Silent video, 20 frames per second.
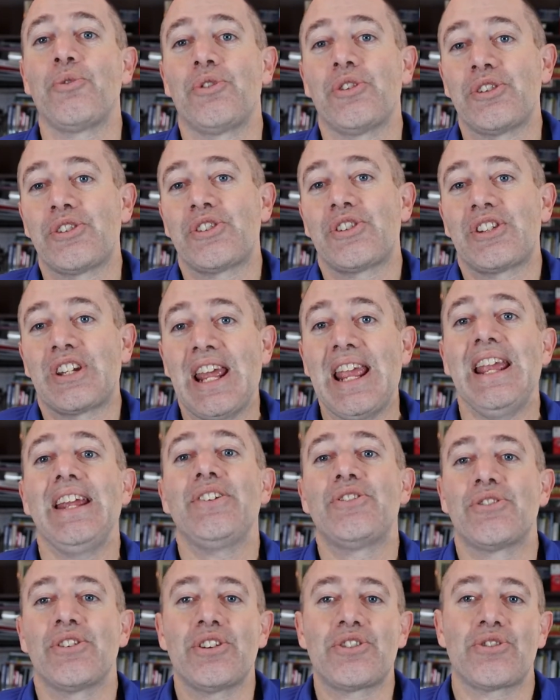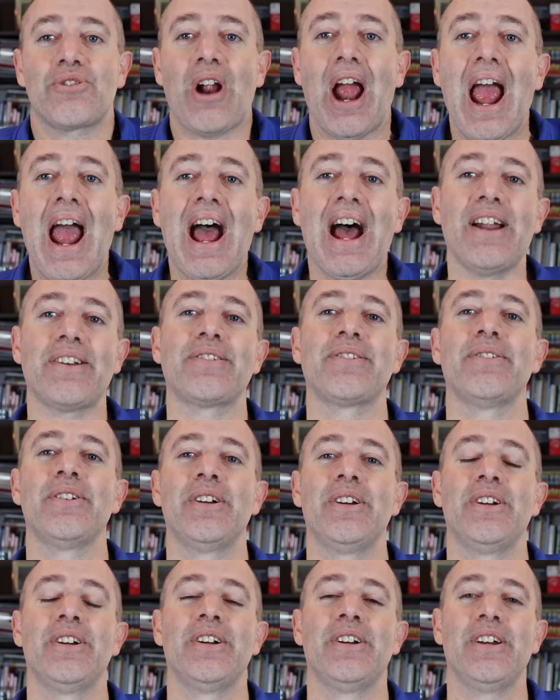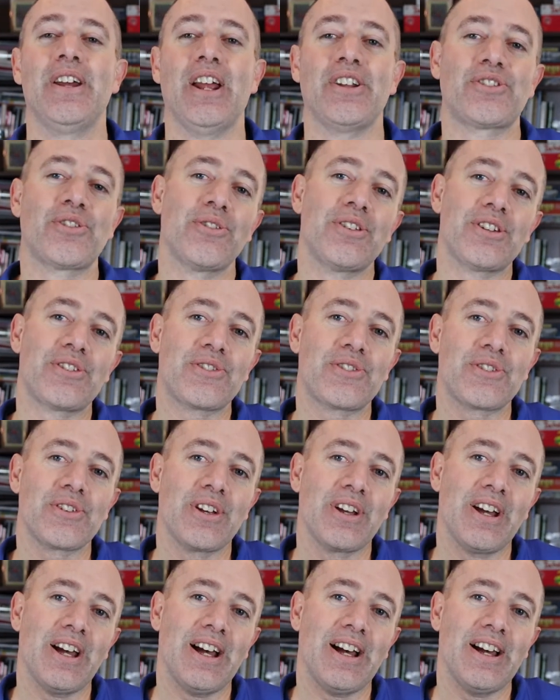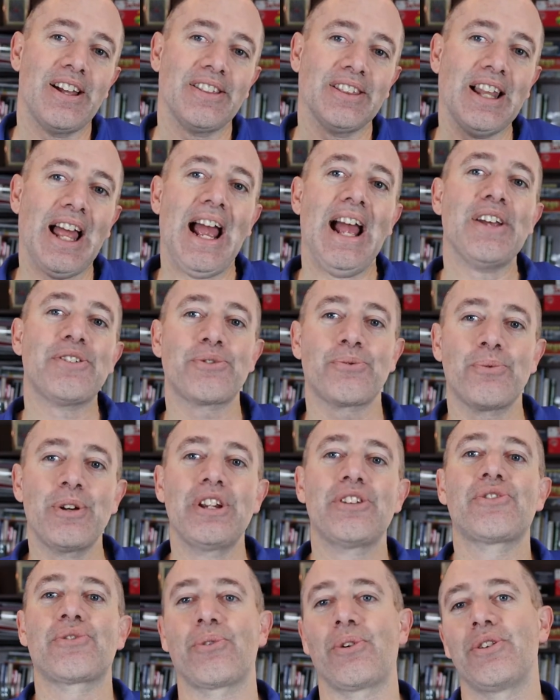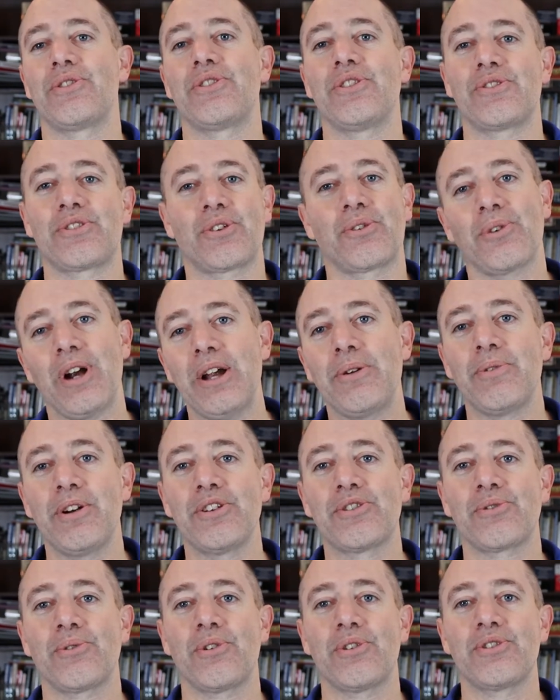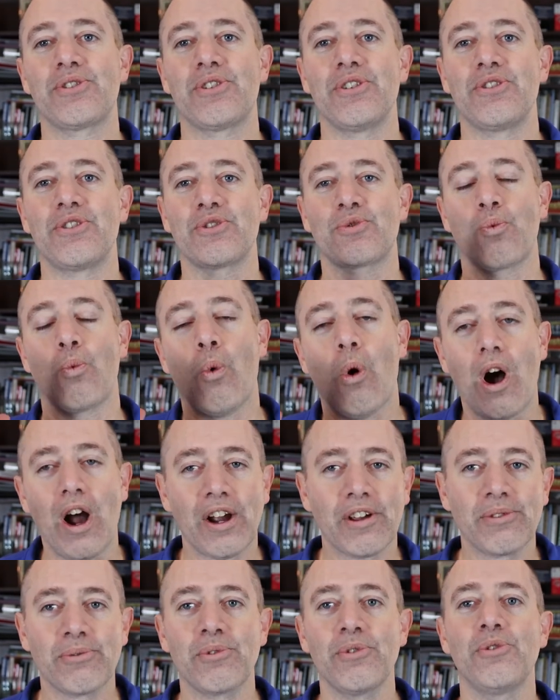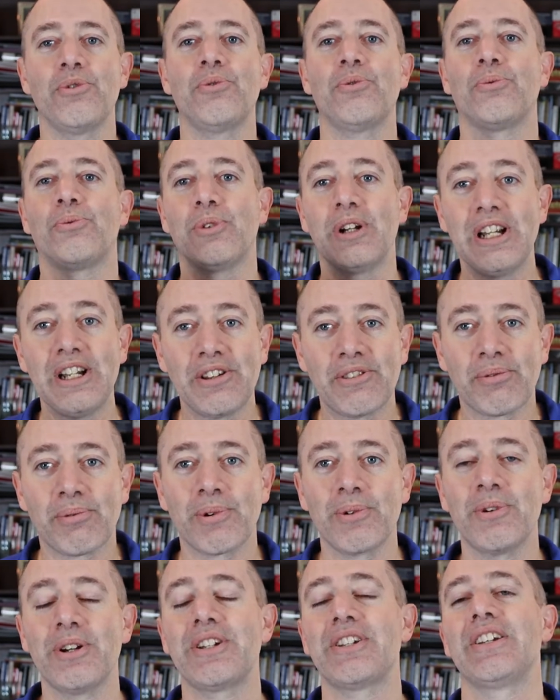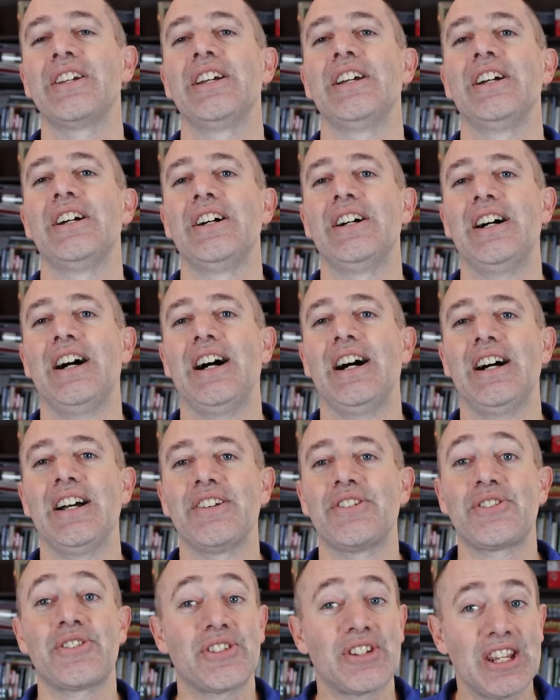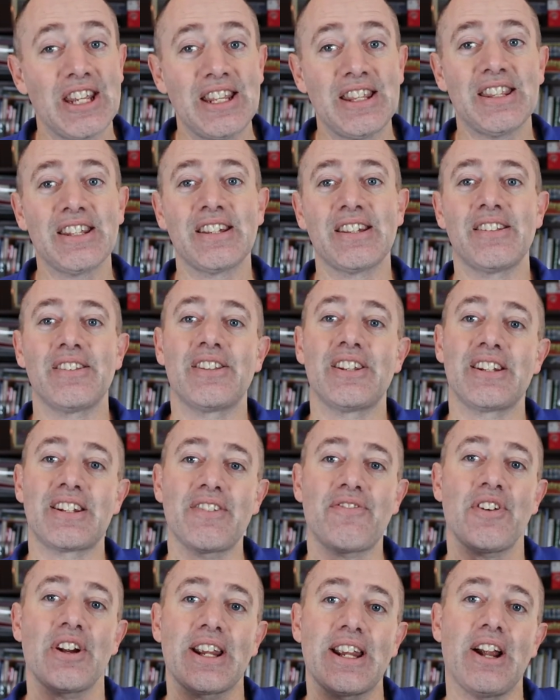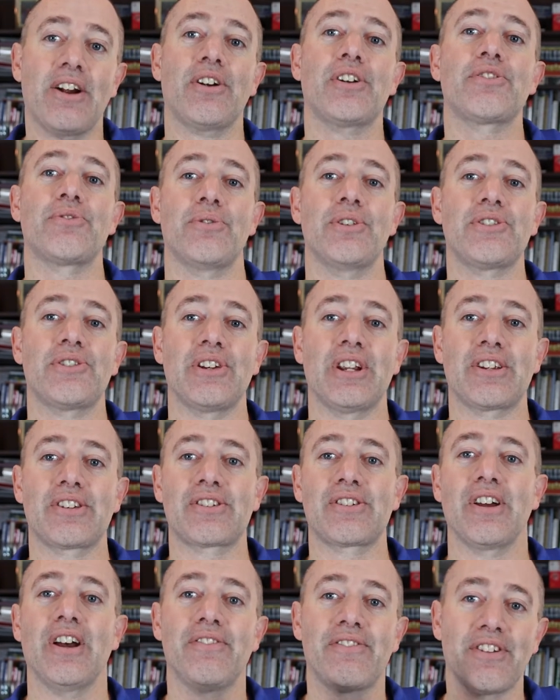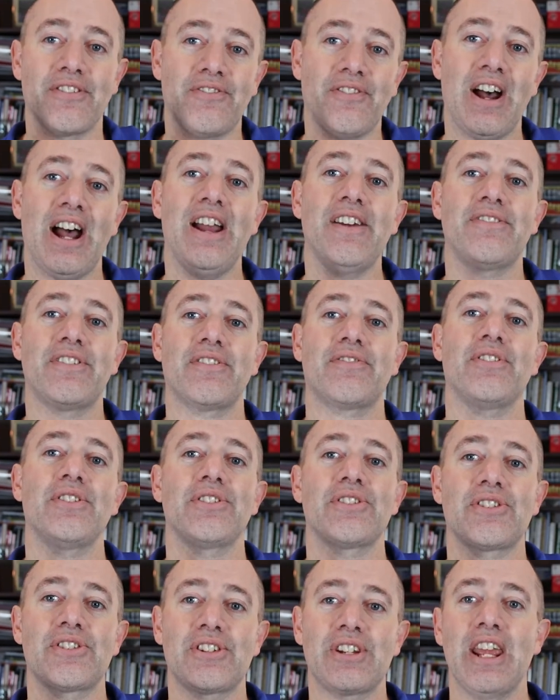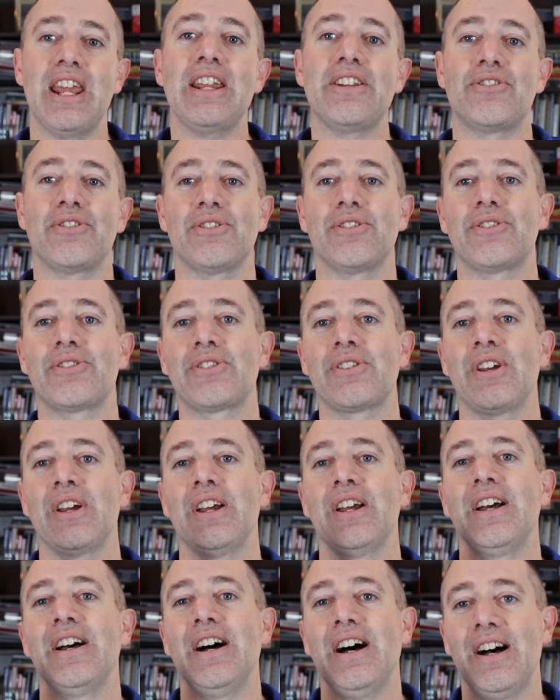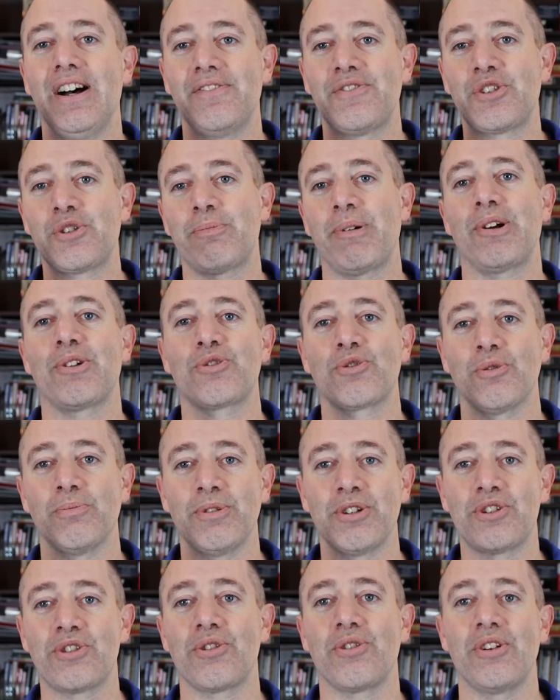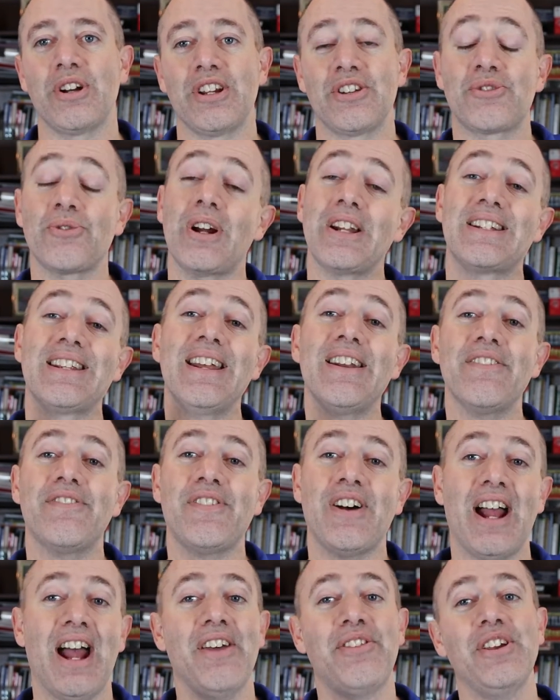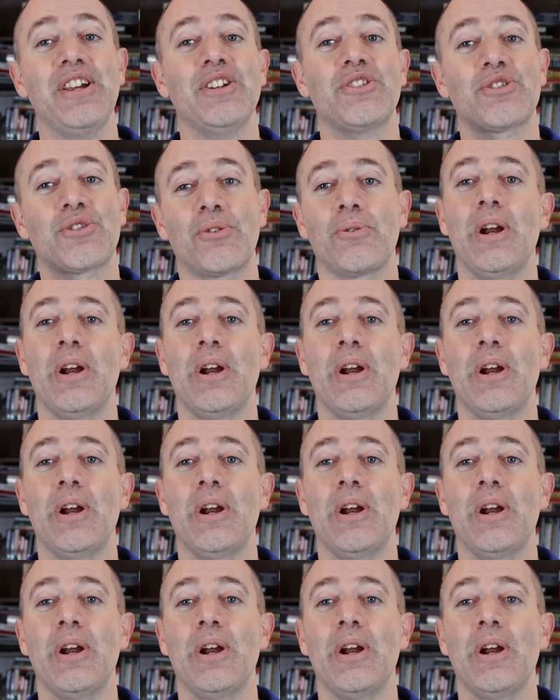the stage that you're at. And so this last resource is a great resource to just walk through, read through it, see the different characteristics of the 5 different stages of spiritual maturity. So identify. I think it's